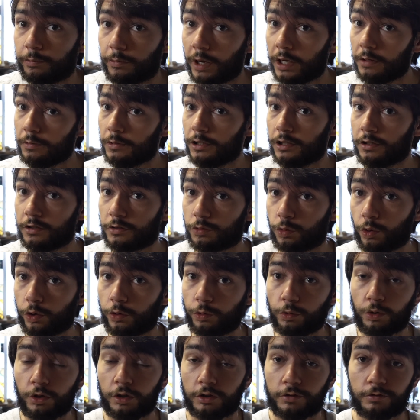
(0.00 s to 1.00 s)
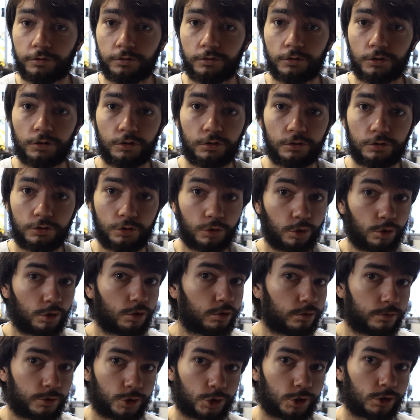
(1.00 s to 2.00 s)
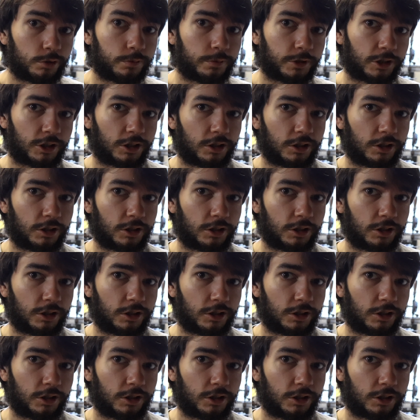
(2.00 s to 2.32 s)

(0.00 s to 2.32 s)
Maybe this won't work for your drill bit